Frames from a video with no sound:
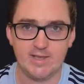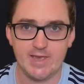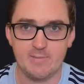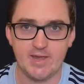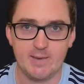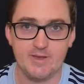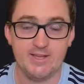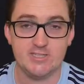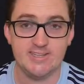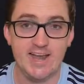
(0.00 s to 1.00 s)
and coming up
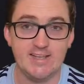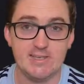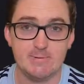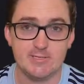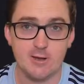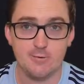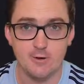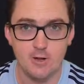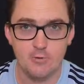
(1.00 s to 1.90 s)
in today's episode